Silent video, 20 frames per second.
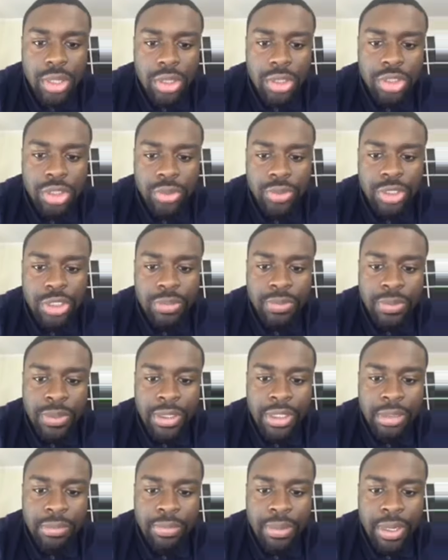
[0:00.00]
or should we
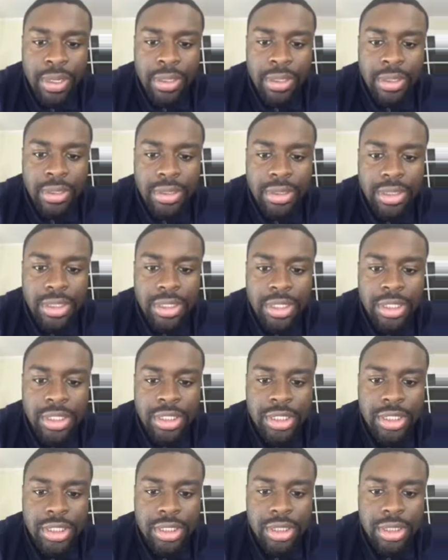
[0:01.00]
split the products
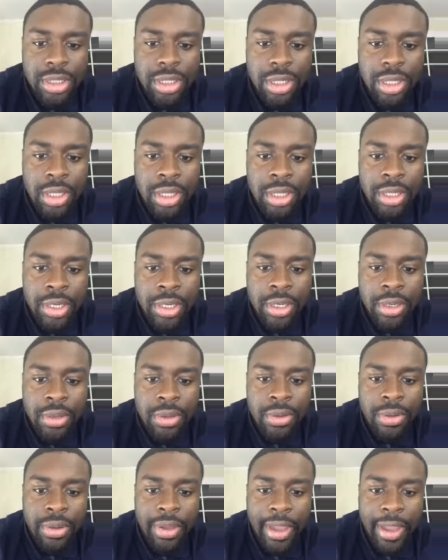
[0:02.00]
each on their
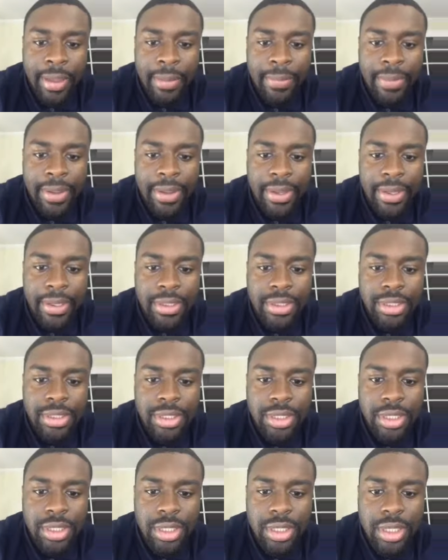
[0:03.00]
own
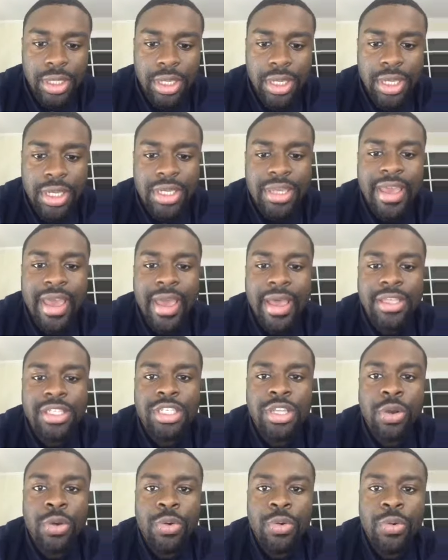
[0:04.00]
campaigns? Yeah,
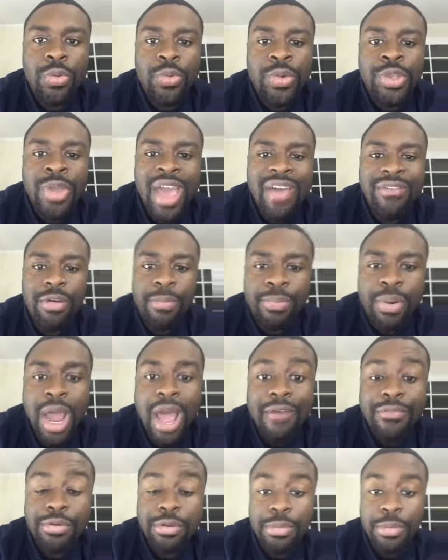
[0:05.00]
so when you have a
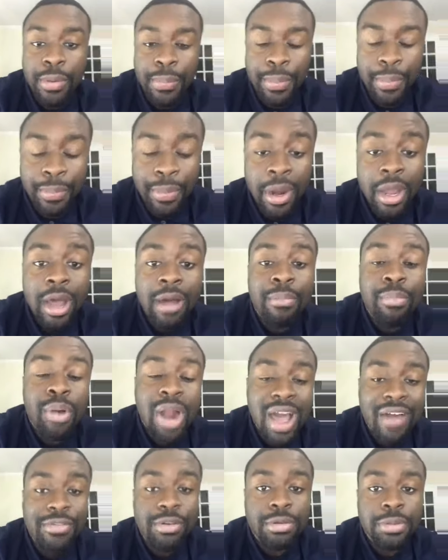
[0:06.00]
profitable a
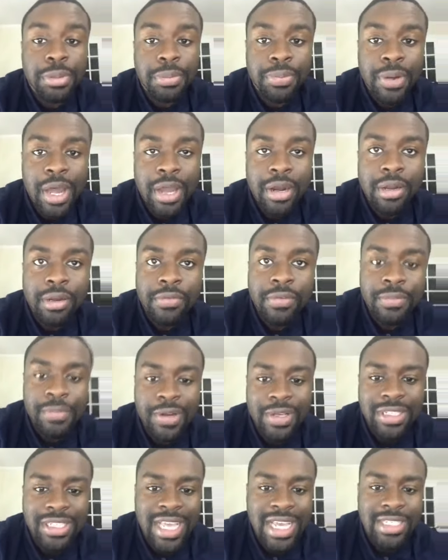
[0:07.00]
profitable product from
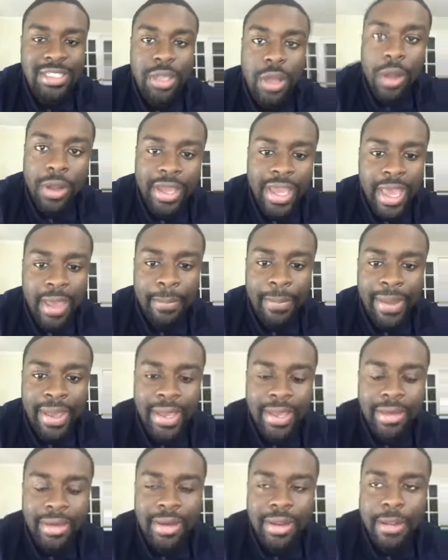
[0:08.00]
your test all
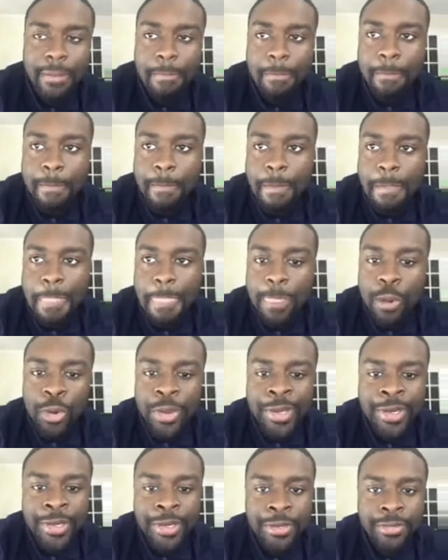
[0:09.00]
campaign,
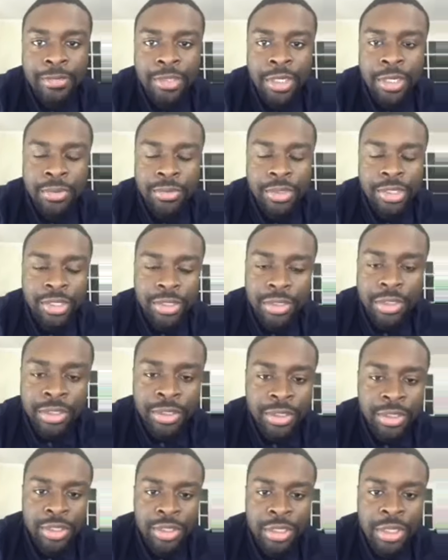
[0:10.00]
or your you know your,
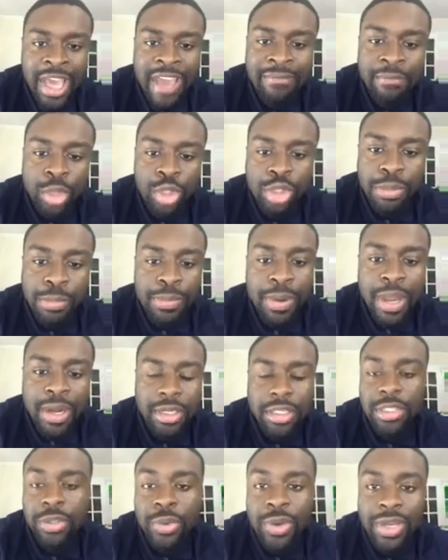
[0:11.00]
your you have multiple
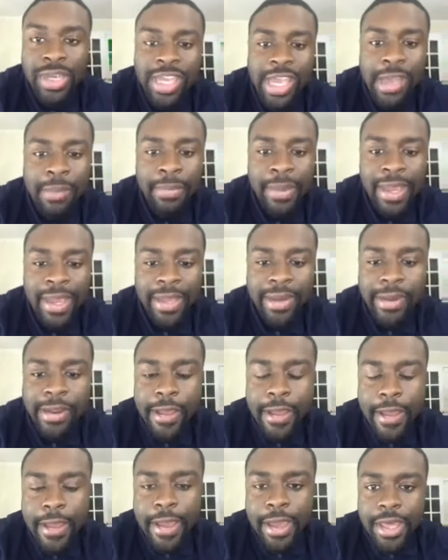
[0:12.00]
products in one campaign,
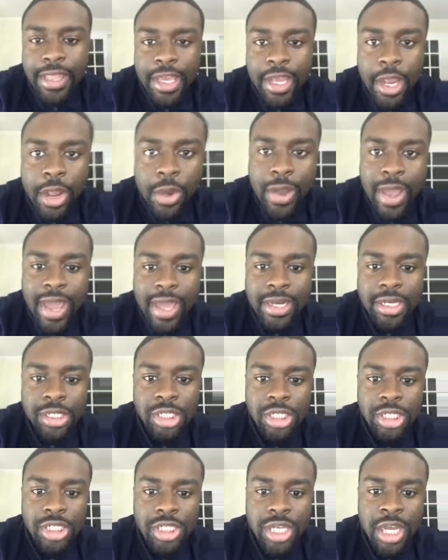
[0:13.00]
then go ahead
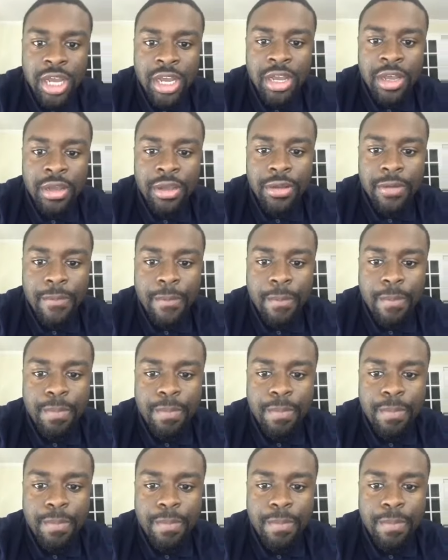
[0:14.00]
and just uh,